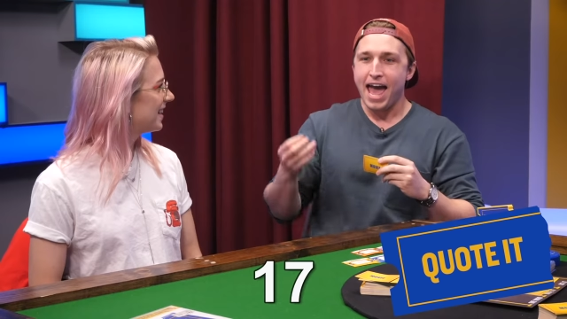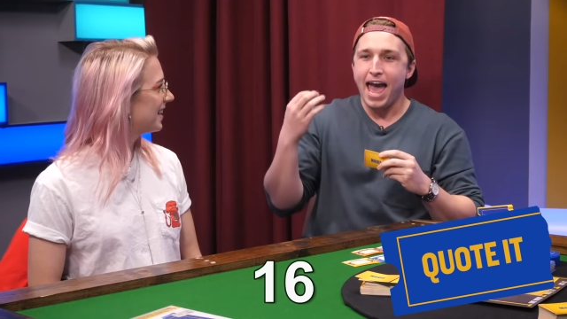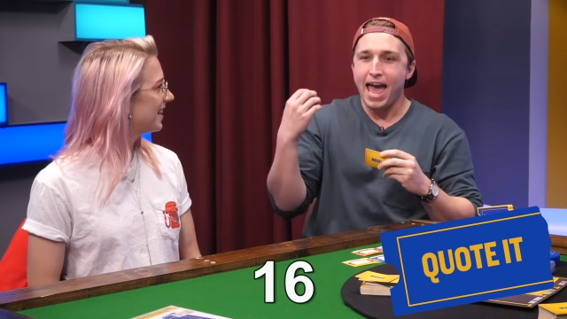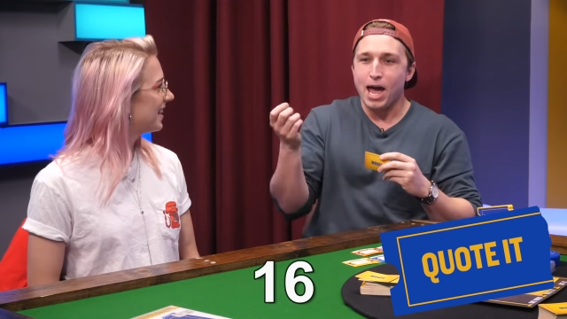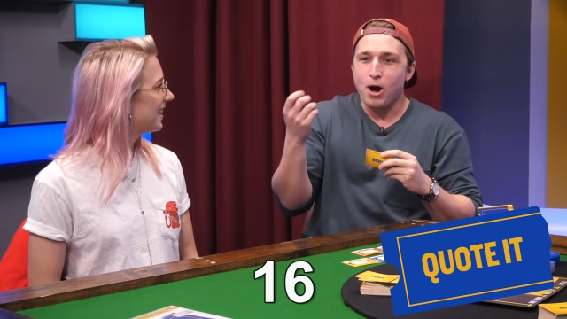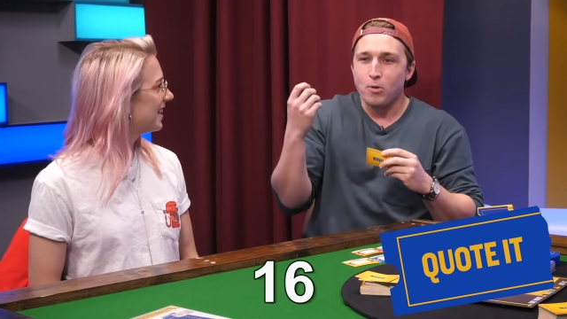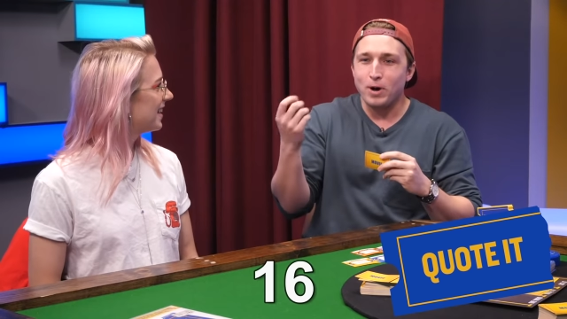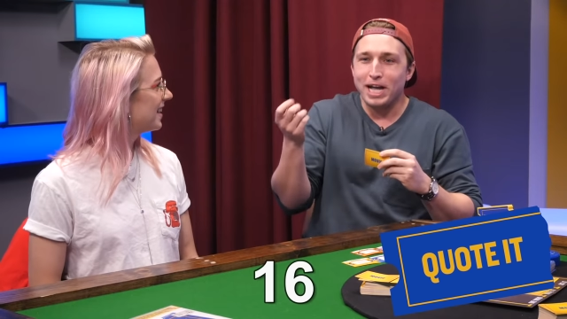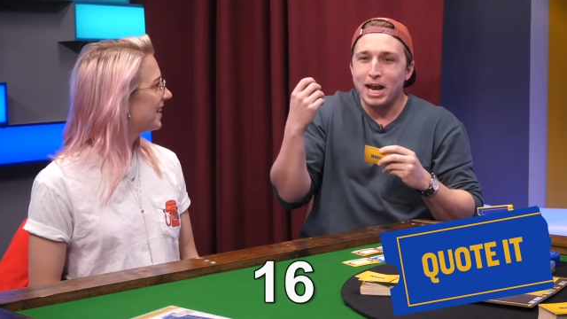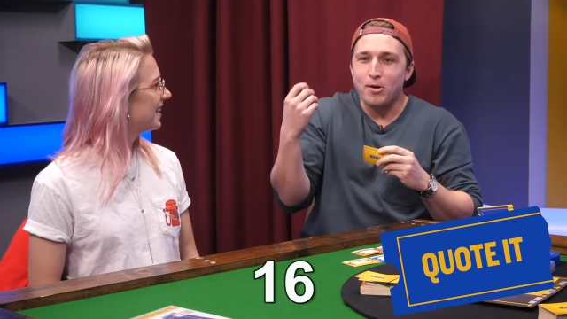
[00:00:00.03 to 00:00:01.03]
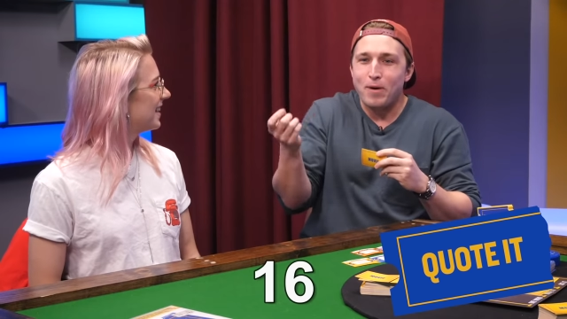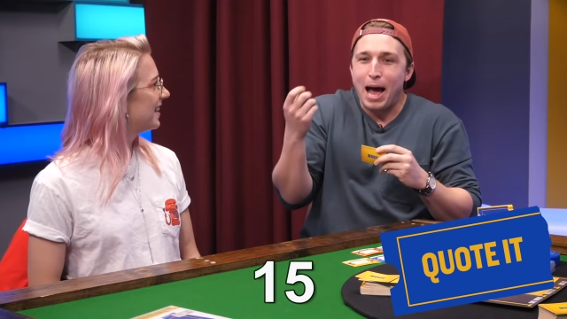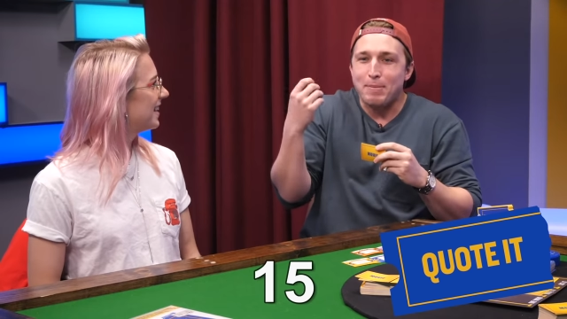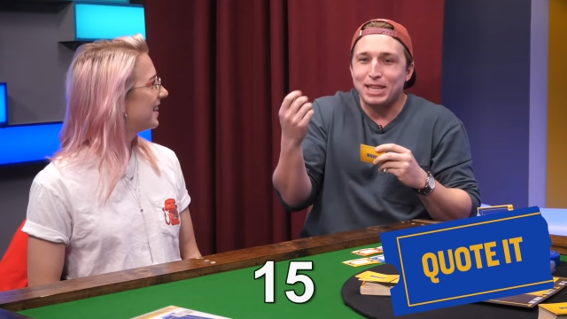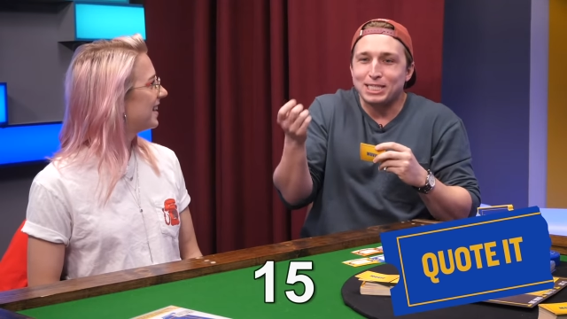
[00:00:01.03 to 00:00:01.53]
Speaker 1: Hey, we're gonna
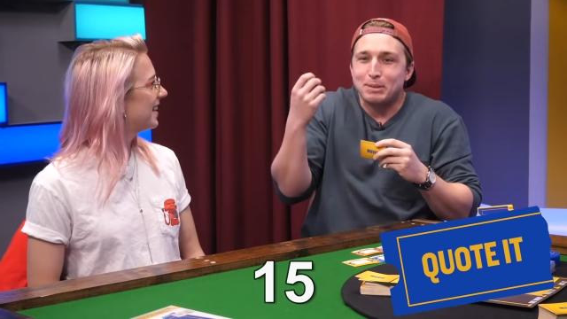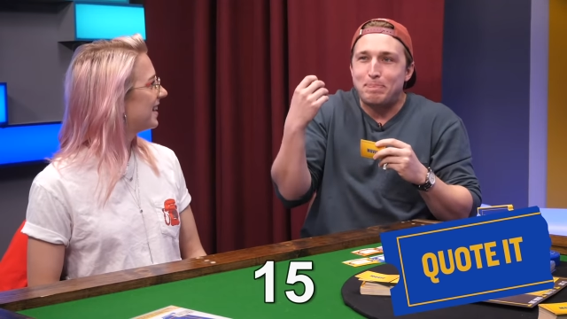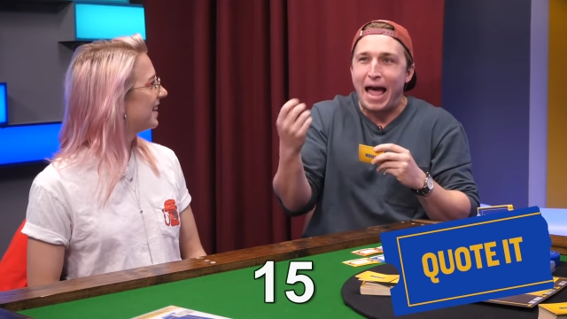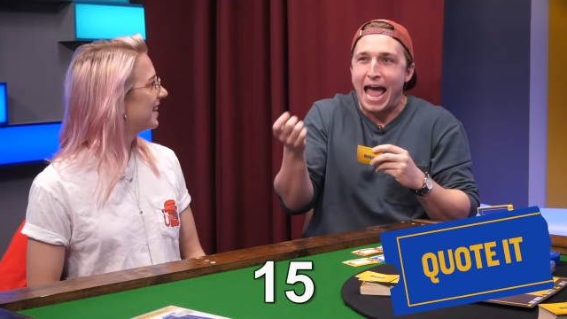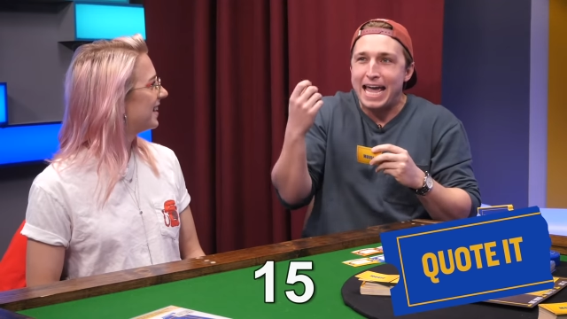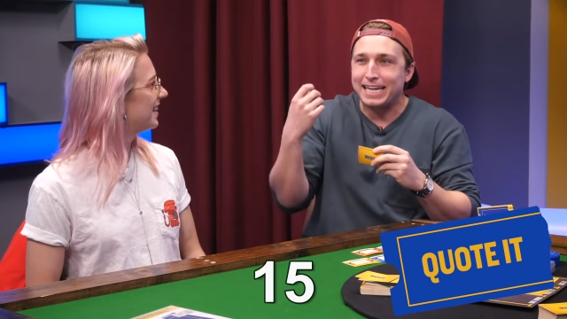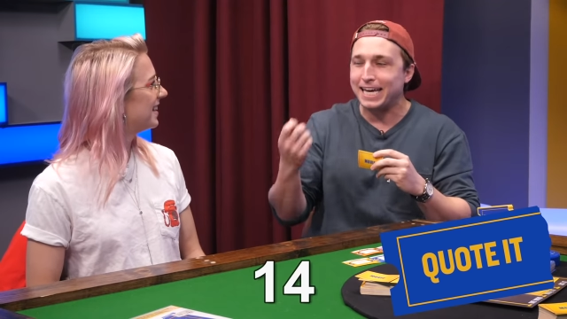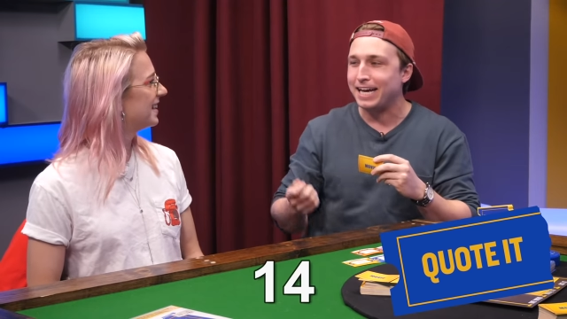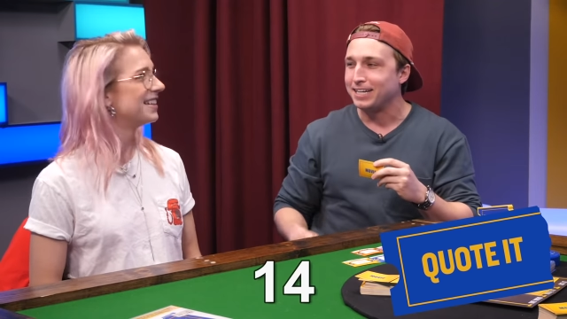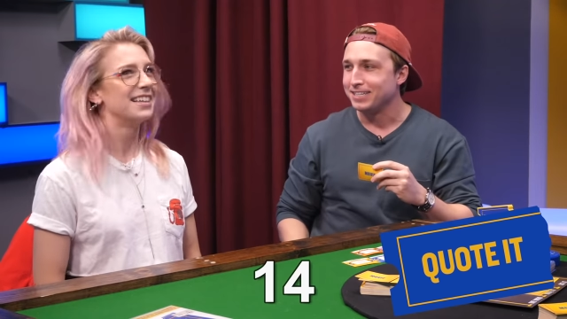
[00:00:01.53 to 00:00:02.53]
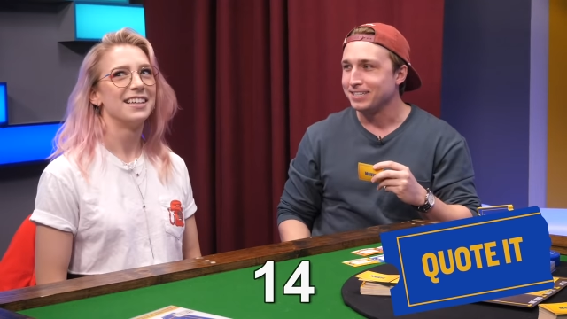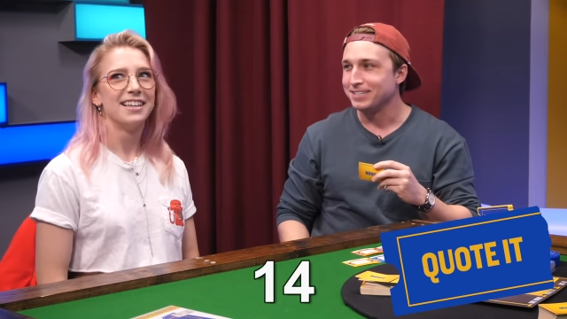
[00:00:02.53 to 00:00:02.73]
rob this bank! Ocean's